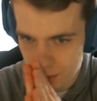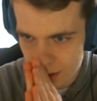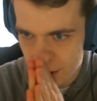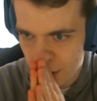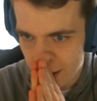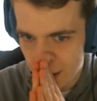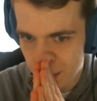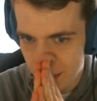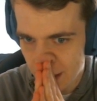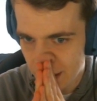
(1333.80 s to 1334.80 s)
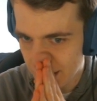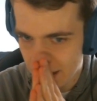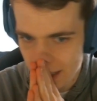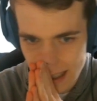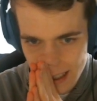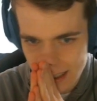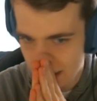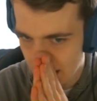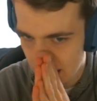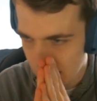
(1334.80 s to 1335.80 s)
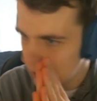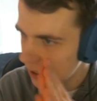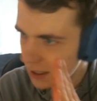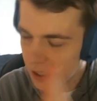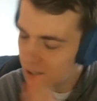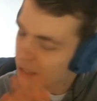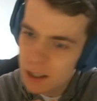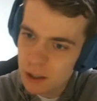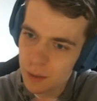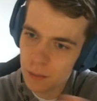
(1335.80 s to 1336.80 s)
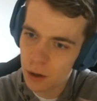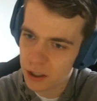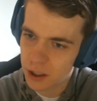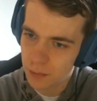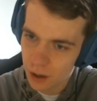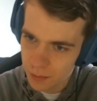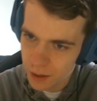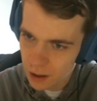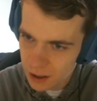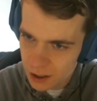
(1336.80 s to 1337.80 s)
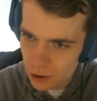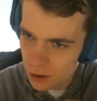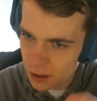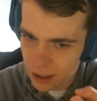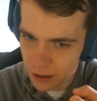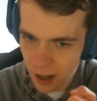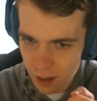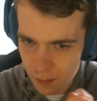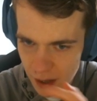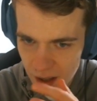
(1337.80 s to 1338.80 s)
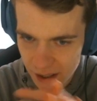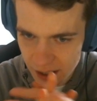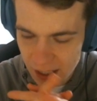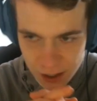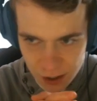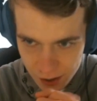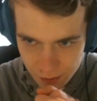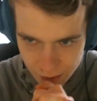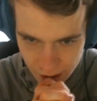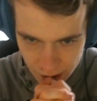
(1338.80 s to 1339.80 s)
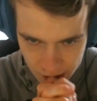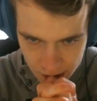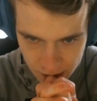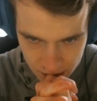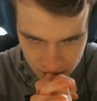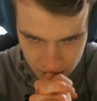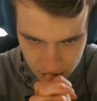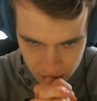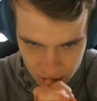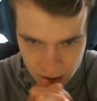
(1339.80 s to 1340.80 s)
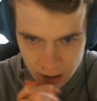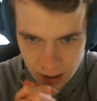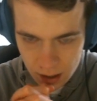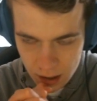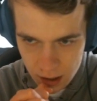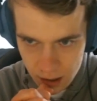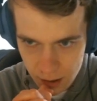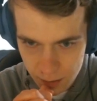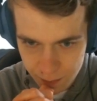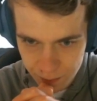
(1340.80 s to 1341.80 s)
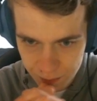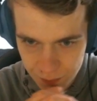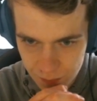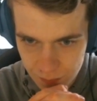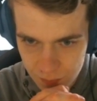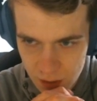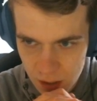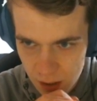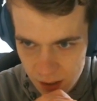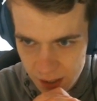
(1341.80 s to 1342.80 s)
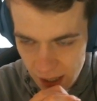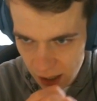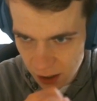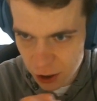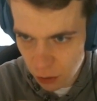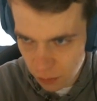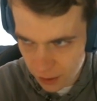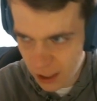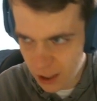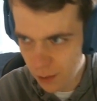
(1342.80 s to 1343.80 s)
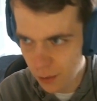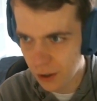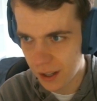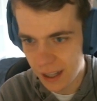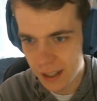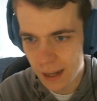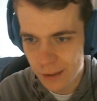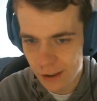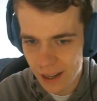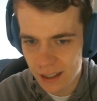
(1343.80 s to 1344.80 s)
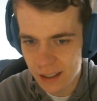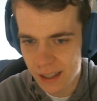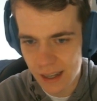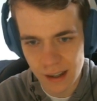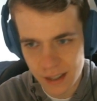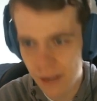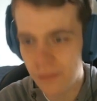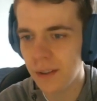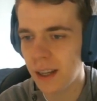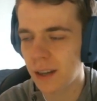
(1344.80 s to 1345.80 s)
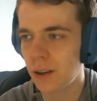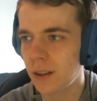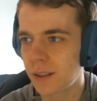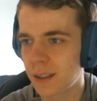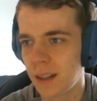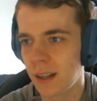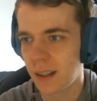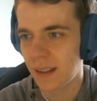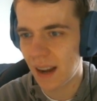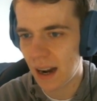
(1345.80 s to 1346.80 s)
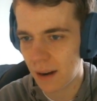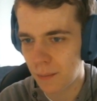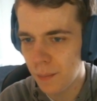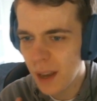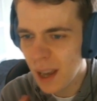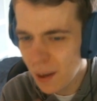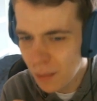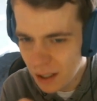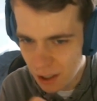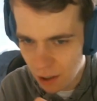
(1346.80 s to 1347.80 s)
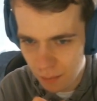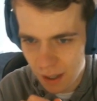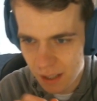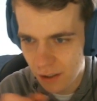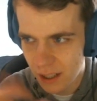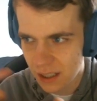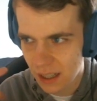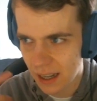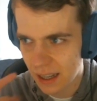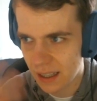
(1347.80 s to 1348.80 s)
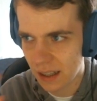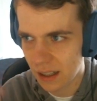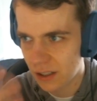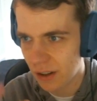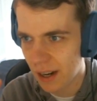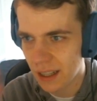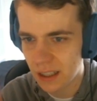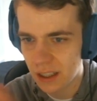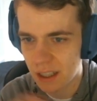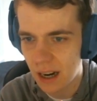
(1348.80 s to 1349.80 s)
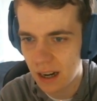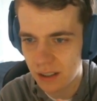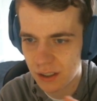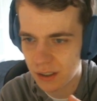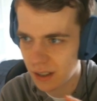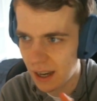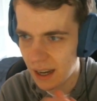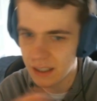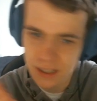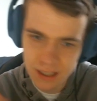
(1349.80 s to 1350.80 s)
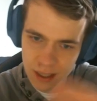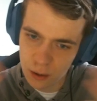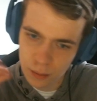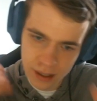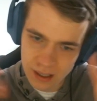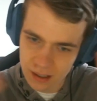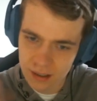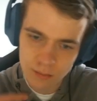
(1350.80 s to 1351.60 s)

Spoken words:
Dragon Paladin, guys. There needs to be more support, because currently Dragon Paladin is not a thing. There are some reasonable late game dragons that are definitely good. There are maybe some mid-range like dragonish cards. Yes, Killbane.